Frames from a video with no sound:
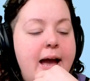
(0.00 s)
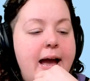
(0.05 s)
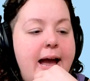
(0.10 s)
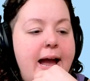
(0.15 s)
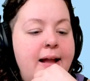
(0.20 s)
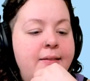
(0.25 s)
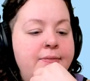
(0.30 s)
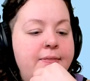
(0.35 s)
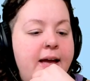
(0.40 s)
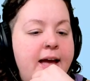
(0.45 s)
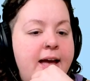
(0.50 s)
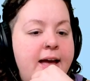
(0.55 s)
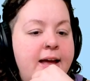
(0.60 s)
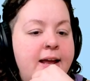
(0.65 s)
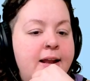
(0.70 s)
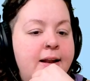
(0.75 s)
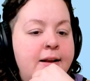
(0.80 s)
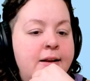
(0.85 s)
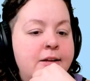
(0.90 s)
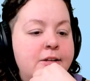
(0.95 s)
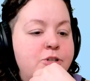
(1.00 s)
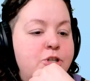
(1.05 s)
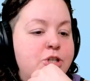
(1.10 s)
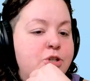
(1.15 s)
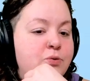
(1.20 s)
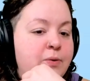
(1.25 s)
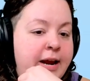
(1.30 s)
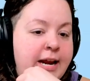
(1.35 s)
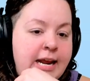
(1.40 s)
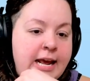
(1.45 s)
and then
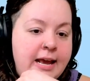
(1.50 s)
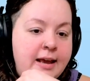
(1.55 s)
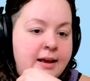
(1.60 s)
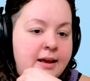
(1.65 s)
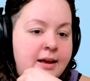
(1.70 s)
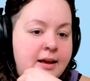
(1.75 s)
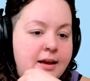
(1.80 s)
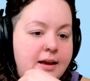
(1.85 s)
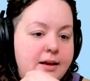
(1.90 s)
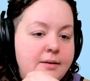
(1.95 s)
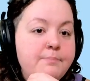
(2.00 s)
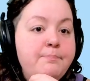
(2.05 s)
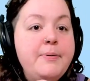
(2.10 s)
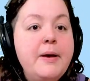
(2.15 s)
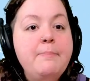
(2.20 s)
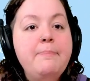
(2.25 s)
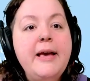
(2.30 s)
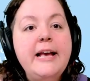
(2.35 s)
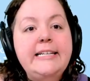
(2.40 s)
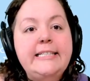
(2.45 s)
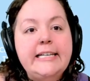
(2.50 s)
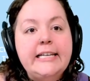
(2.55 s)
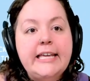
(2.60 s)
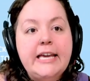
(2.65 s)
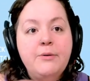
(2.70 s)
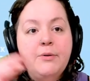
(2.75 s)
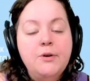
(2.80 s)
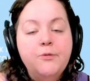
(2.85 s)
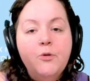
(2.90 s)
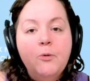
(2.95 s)
just rainy. But basically,
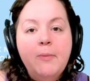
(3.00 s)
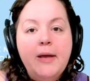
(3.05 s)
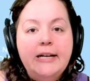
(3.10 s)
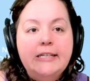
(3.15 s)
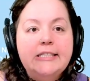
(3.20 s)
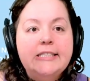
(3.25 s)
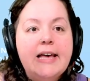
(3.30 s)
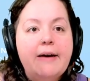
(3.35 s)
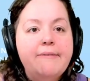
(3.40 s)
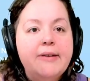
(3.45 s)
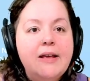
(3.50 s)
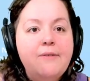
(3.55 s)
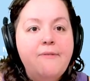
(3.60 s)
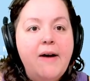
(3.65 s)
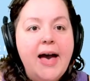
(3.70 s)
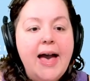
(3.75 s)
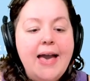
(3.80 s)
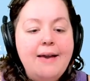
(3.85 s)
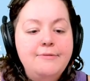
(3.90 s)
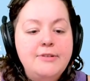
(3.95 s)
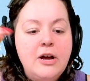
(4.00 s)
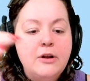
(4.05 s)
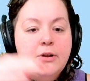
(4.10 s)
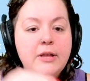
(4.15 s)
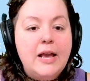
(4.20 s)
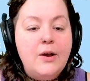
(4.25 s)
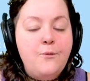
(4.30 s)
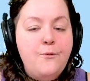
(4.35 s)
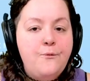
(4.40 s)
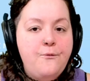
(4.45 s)
it went from like 75 down to
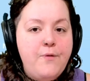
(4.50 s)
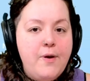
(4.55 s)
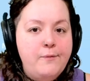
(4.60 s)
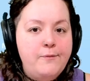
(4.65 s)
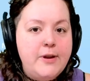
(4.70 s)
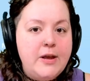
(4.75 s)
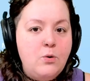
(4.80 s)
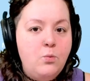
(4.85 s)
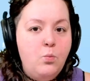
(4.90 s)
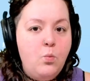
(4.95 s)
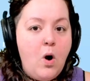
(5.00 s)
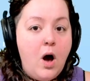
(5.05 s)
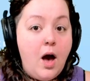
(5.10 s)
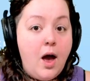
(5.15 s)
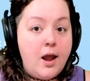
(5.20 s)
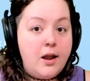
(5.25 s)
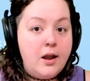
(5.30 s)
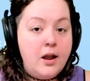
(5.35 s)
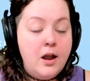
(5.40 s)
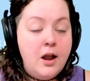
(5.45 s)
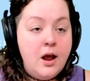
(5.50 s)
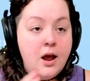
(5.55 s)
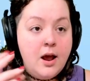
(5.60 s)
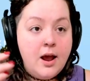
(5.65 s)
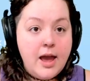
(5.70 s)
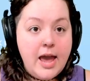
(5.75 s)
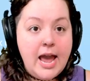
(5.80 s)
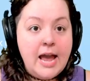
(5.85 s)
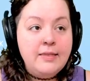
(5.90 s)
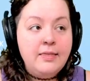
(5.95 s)
like 51
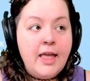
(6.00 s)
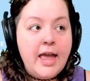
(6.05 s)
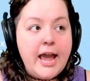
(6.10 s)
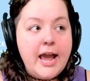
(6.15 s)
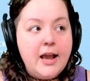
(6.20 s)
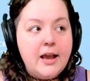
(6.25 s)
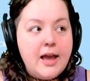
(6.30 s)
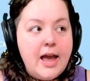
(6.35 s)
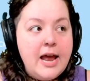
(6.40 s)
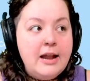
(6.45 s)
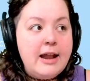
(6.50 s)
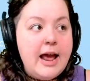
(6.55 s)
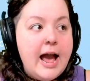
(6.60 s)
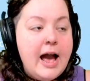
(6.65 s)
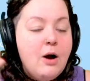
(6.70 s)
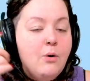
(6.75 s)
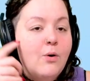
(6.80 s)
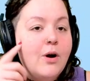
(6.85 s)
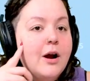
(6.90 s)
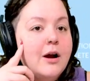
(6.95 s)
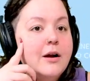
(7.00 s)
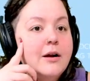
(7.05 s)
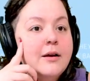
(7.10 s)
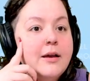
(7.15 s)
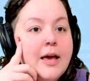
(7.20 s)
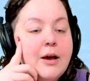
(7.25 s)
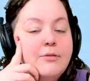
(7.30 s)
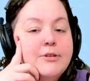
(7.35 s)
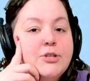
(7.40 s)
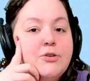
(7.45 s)
in like an hour.
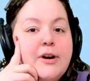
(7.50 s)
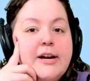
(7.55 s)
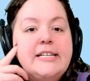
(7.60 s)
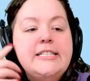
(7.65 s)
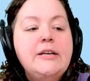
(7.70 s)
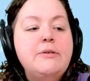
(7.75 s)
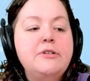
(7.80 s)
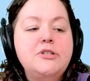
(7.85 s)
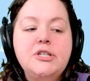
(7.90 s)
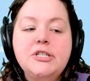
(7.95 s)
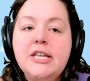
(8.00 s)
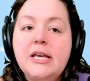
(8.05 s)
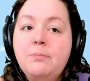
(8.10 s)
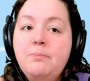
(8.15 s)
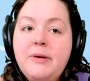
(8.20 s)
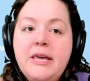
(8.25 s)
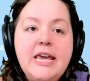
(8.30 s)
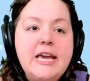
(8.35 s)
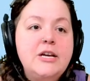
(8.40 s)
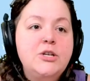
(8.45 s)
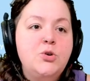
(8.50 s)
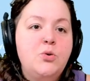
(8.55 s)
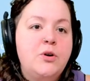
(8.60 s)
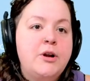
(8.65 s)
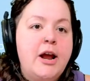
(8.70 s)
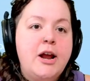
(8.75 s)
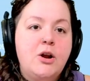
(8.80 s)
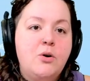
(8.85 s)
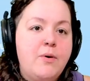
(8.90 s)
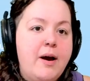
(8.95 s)
It was crazy, which is like peak
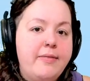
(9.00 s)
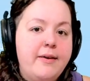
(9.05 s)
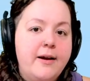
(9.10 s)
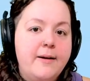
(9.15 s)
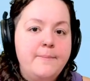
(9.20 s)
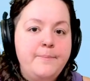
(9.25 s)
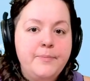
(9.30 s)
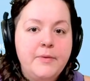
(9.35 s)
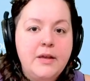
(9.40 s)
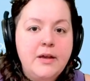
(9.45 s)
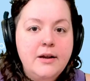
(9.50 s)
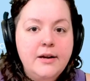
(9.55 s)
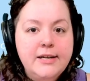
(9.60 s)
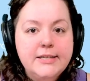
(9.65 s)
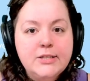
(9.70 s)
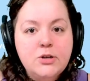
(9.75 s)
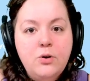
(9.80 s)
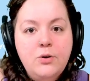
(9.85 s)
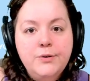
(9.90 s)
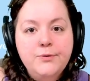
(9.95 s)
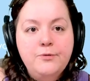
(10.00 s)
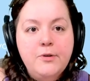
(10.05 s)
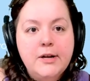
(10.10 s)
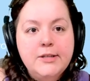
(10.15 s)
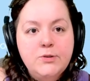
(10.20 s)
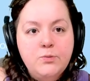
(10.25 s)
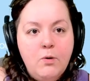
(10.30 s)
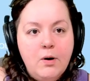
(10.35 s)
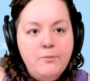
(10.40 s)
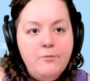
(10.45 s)
tornado weather because cold
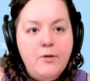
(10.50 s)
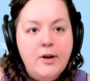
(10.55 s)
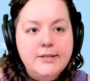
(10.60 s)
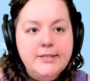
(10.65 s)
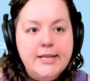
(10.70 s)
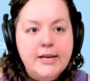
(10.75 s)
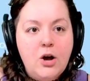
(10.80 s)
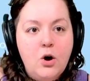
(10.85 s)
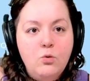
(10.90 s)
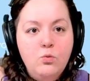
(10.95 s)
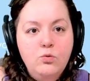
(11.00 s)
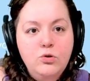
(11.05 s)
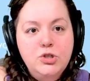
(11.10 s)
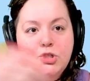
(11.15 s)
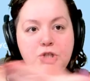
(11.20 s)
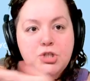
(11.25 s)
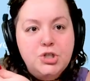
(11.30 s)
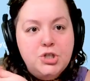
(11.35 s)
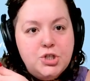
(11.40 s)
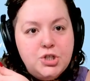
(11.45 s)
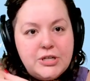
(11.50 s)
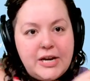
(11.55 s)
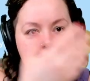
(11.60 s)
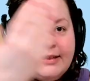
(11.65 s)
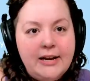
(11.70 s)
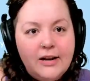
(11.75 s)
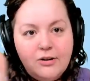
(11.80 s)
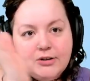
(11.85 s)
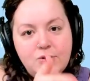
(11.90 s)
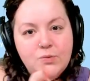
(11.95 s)
fronts, warm fronts, they go whoosh, and
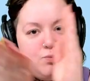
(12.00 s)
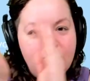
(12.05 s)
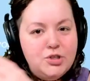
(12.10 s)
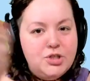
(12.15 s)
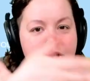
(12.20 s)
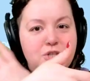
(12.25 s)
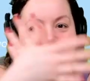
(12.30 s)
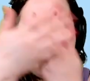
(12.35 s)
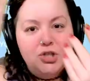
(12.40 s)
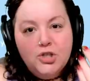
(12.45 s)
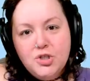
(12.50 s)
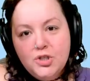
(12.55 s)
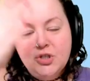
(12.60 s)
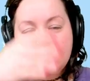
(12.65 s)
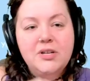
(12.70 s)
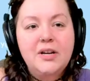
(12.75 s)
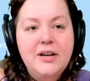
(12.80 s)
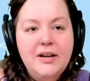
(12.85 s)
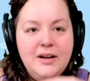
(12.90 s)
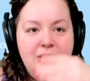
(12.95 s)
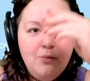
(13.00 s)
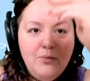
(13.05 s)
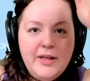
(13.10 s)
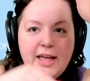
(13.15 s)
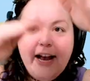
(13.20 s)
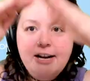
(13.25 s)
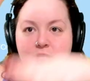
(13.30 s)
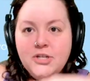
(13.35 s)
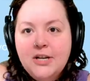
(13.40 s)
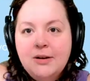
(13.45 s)
then it goes whoosh. Well,
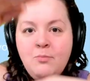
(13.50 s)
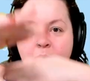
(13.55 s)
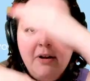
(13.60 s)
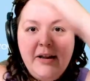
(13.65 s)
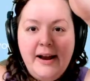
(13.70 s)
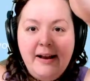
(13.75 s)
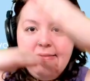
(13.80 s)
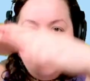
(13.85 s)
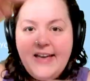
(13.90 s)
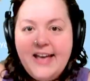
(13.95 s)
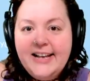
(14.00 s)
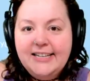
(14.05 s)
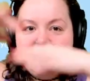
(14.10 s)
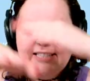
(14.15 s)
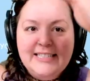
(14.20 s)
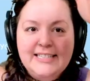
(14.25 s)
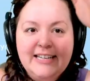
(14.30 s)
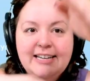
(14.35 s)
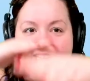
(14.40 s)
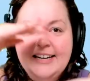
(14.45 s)
actually, more like this.